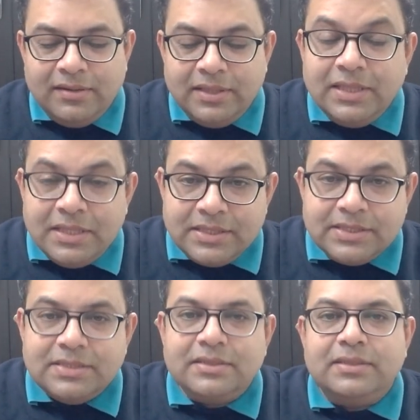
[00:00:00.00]
In
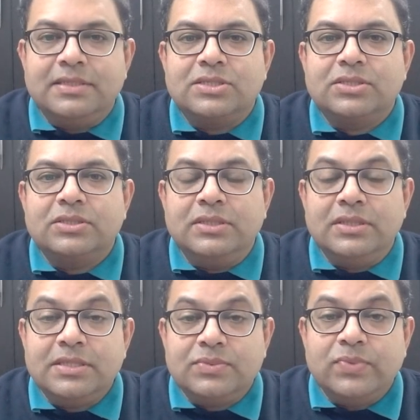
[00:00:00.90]
this
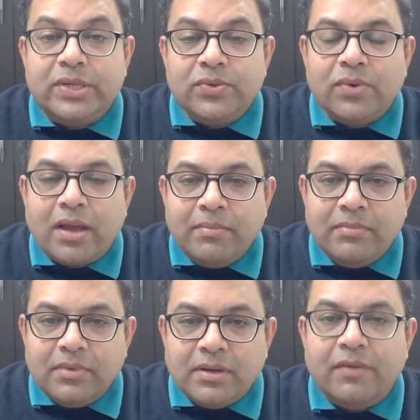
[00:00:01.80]
video, I
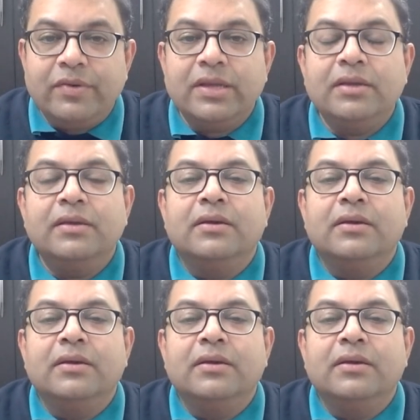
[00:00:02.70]
am covering